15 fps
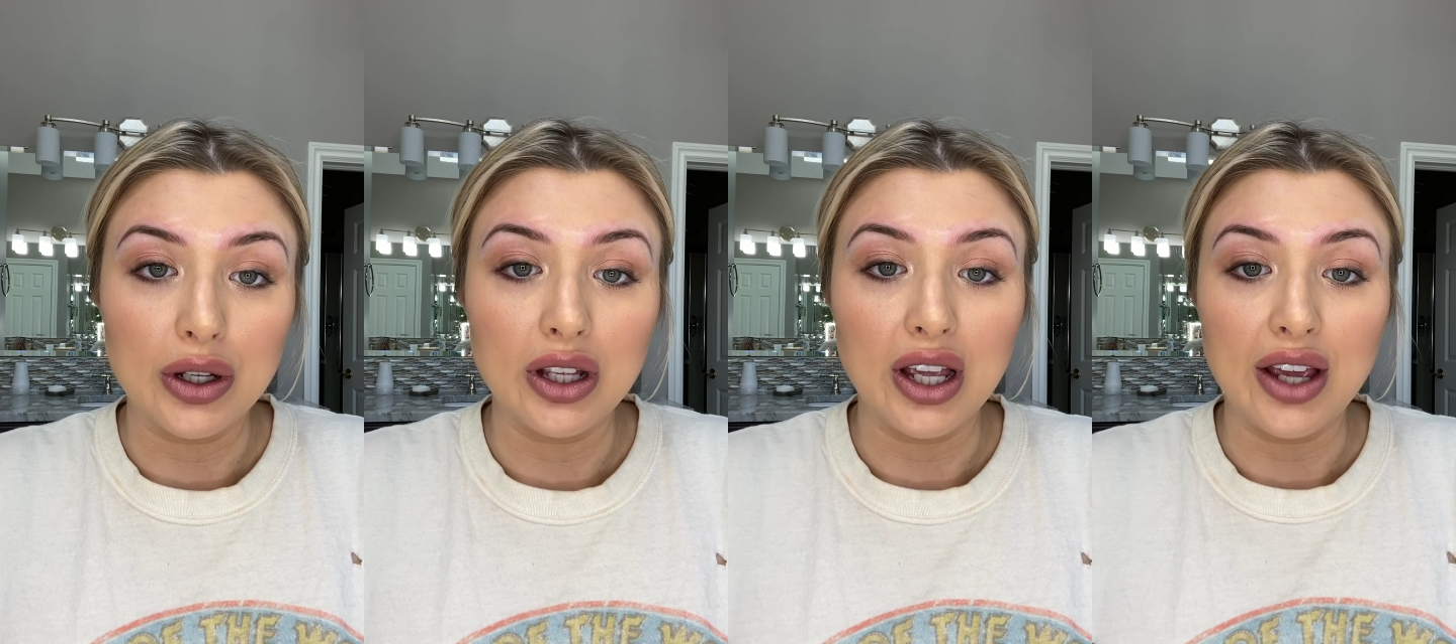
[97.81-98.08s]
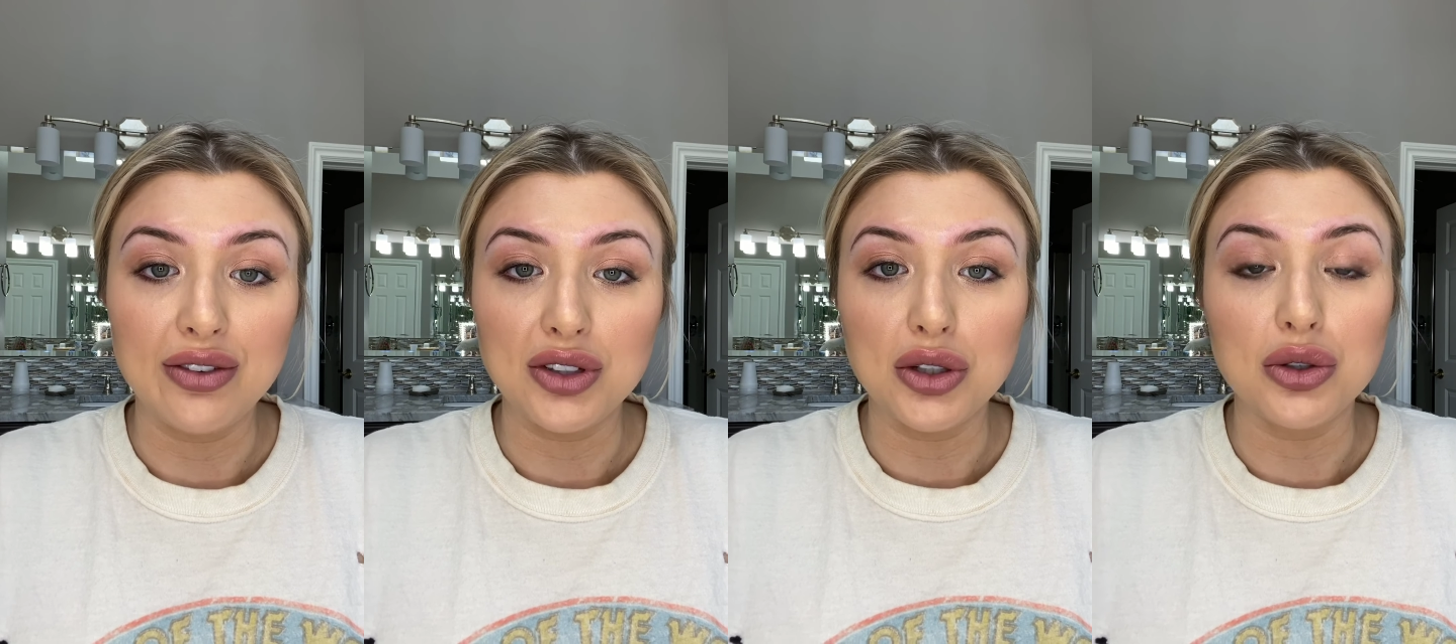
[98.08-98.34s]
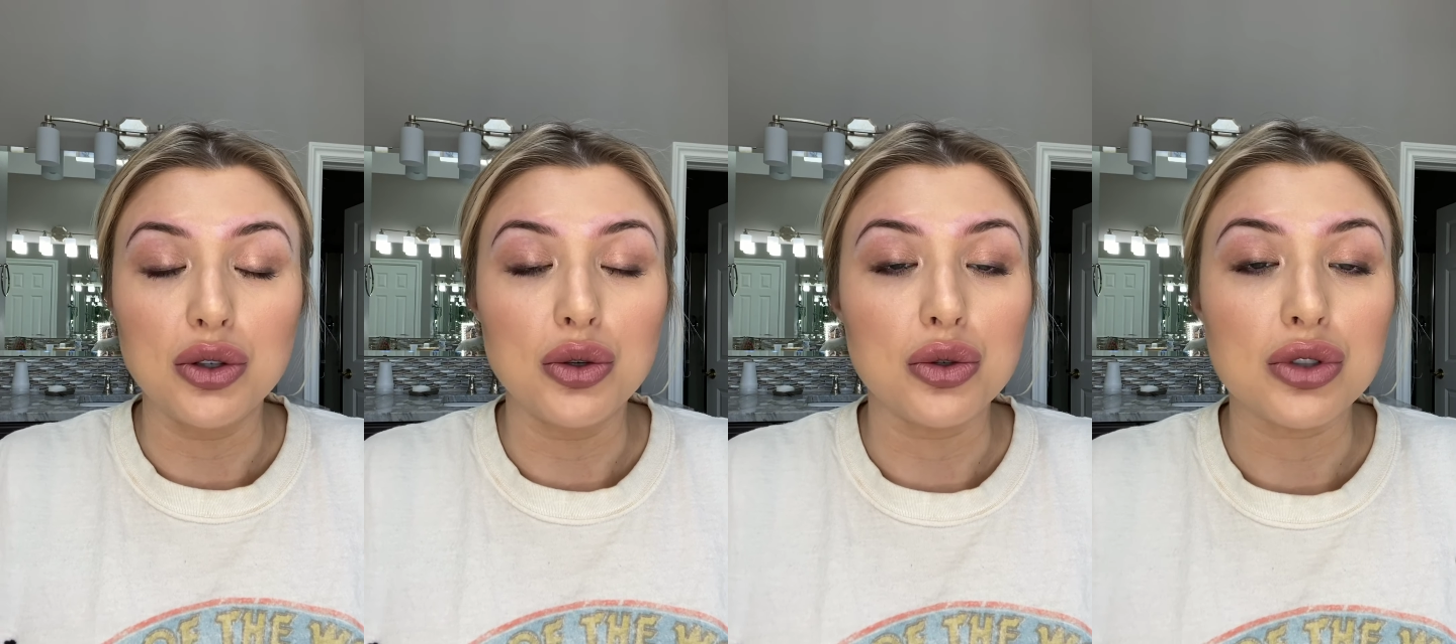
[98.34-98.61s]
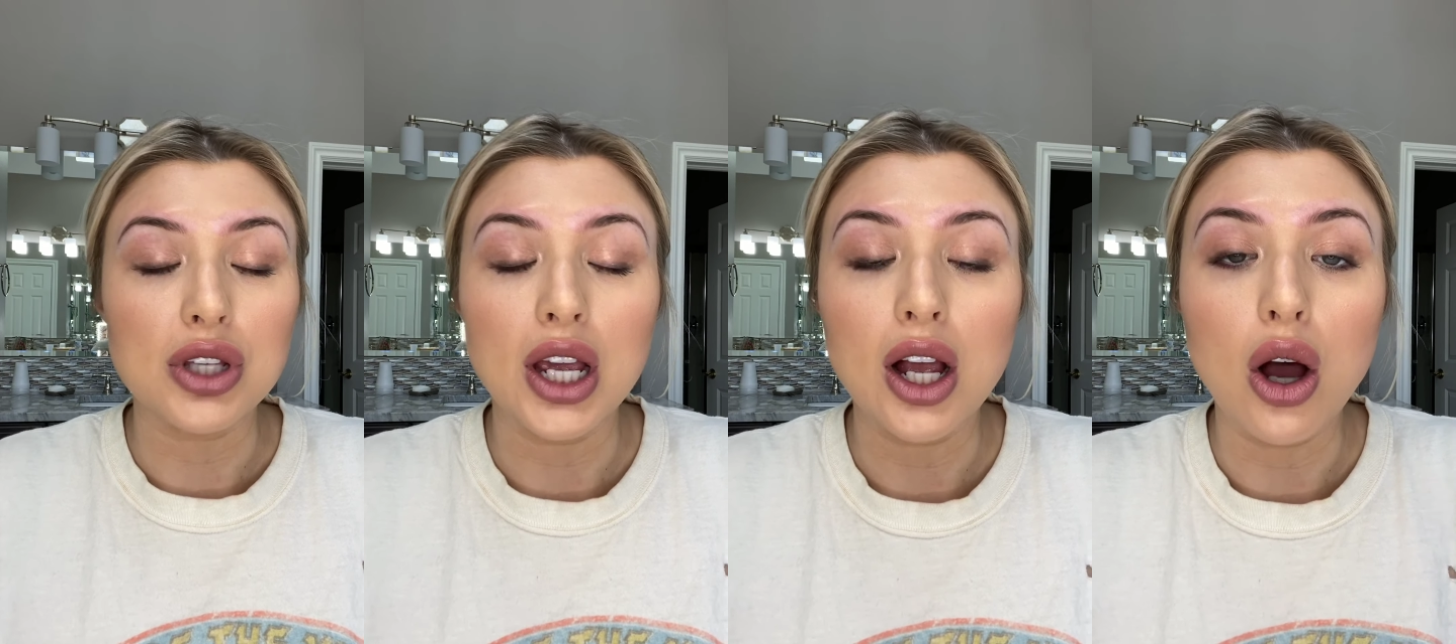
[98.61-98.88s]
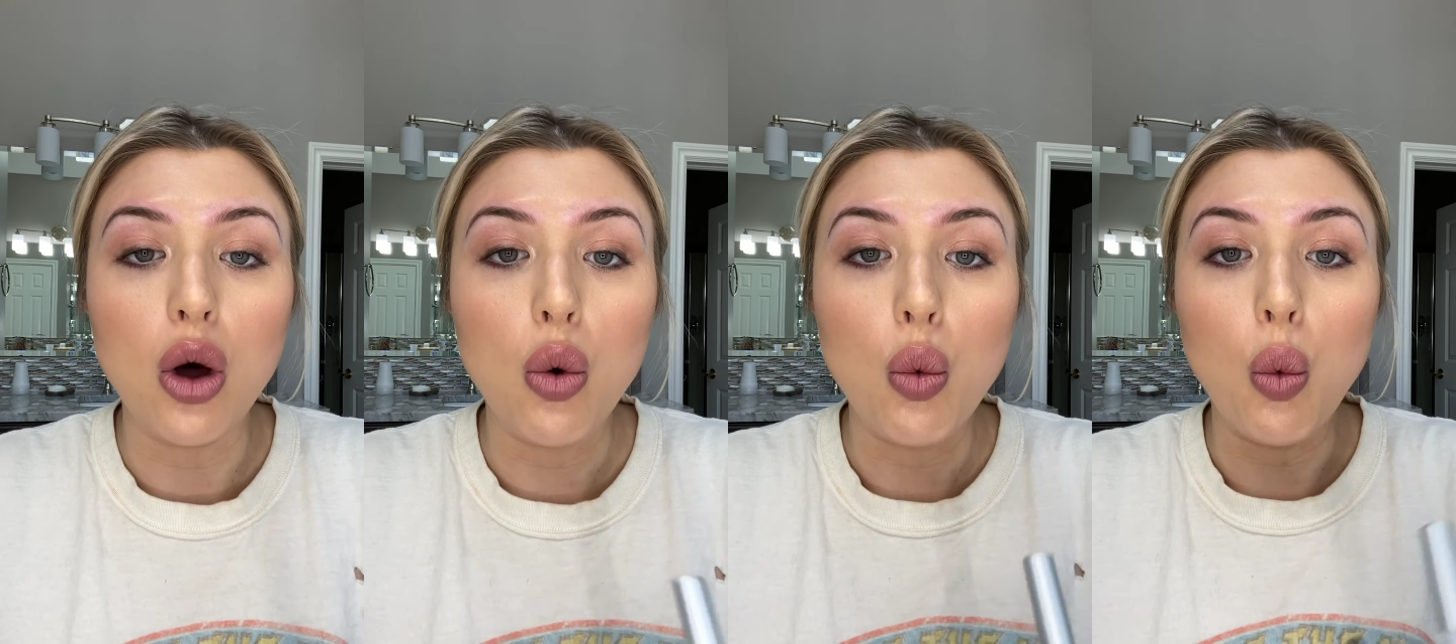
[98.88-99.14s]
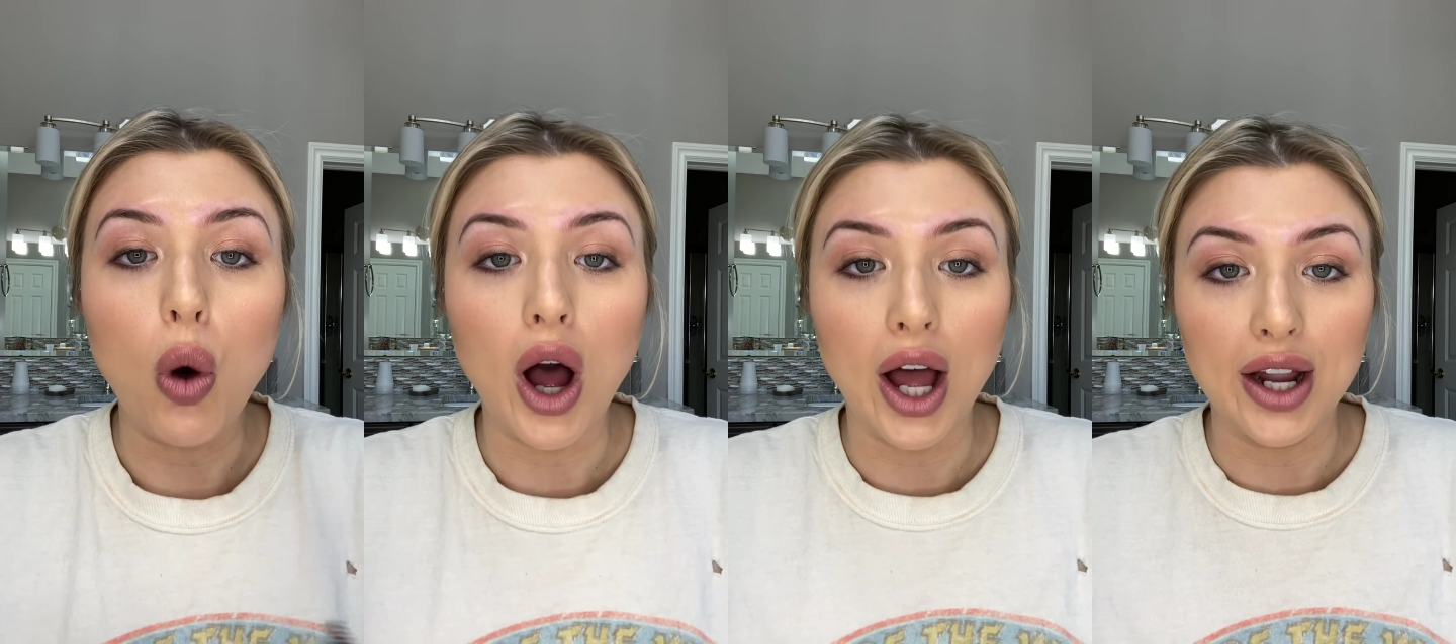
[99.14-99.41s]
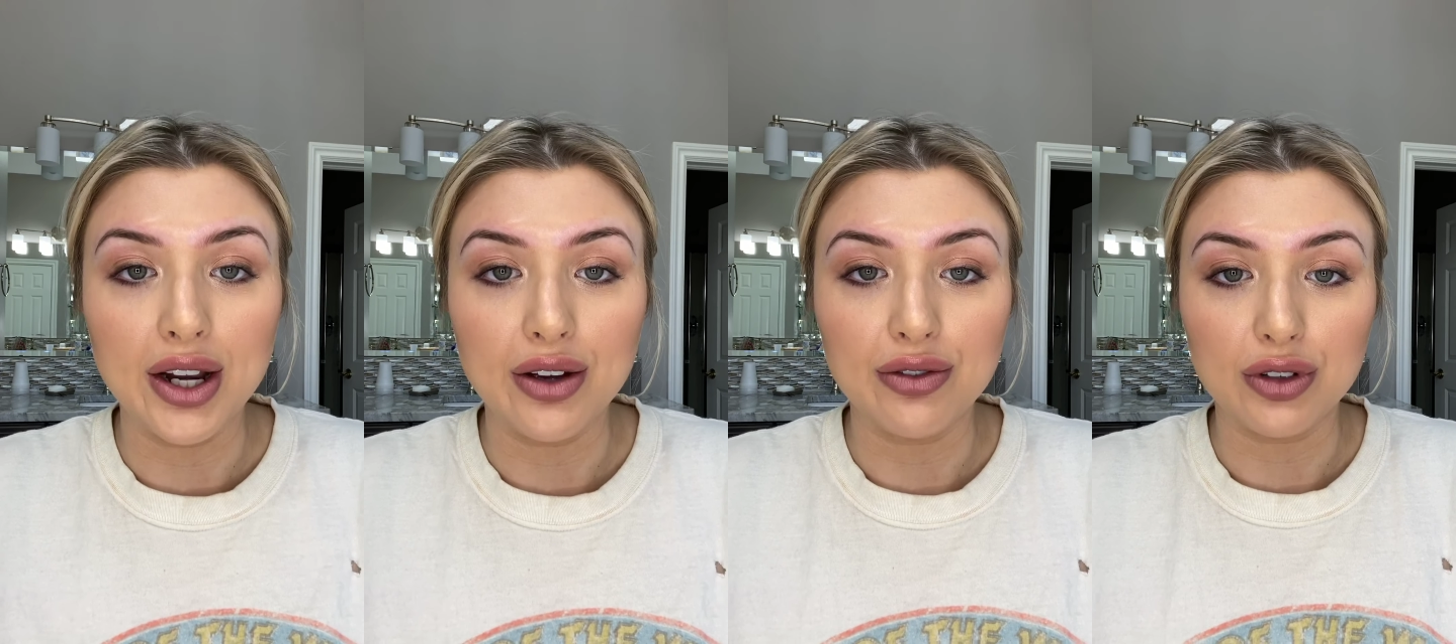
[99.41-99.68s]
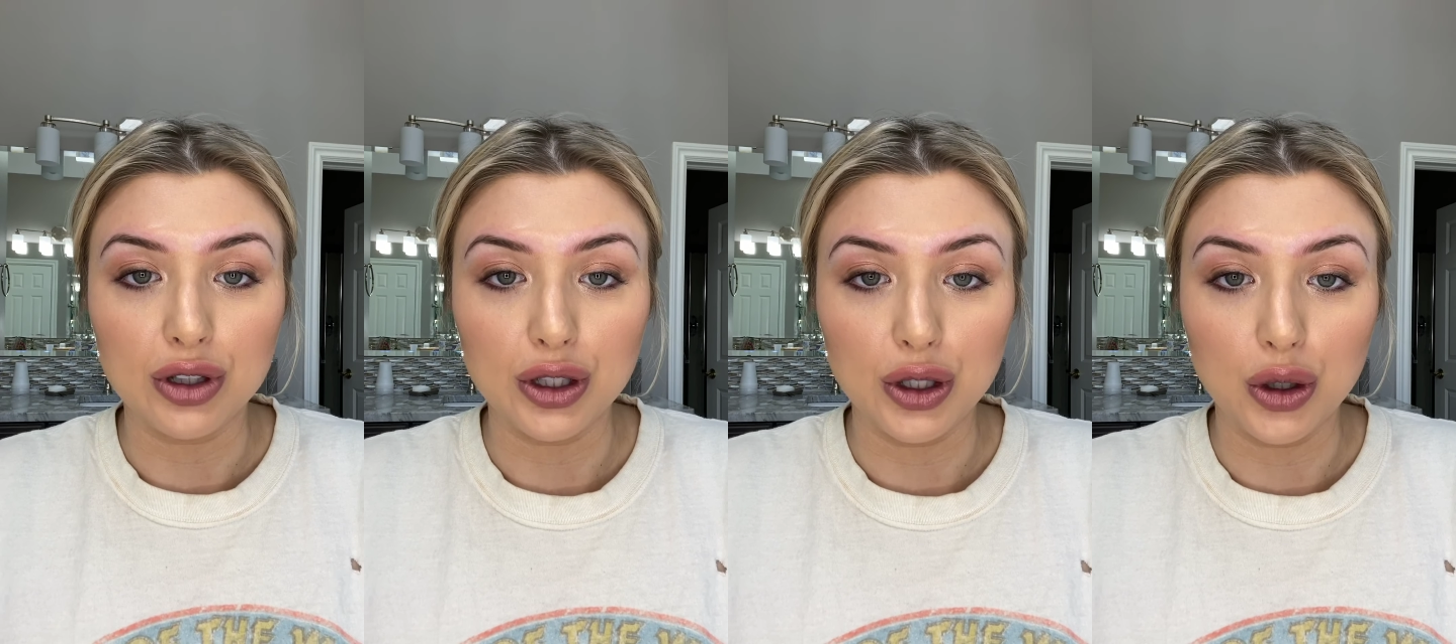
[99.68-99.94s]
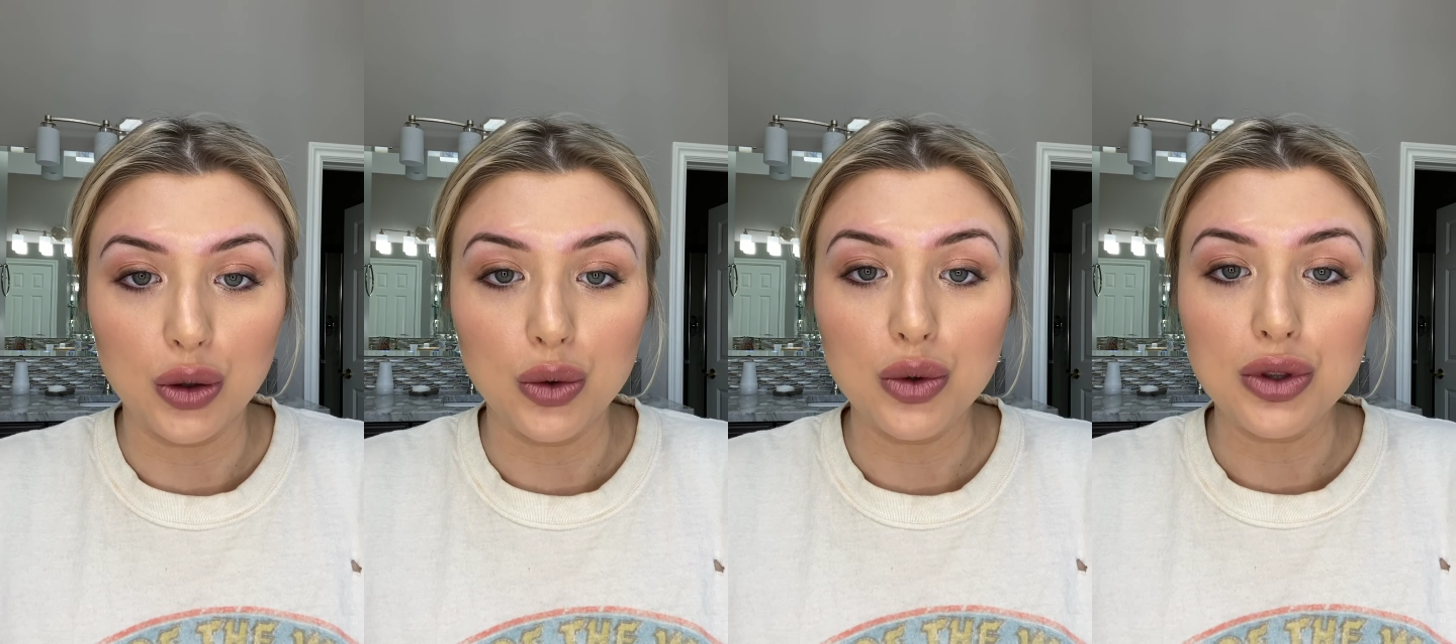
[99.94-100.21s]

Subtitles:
If you use like a wad of glue,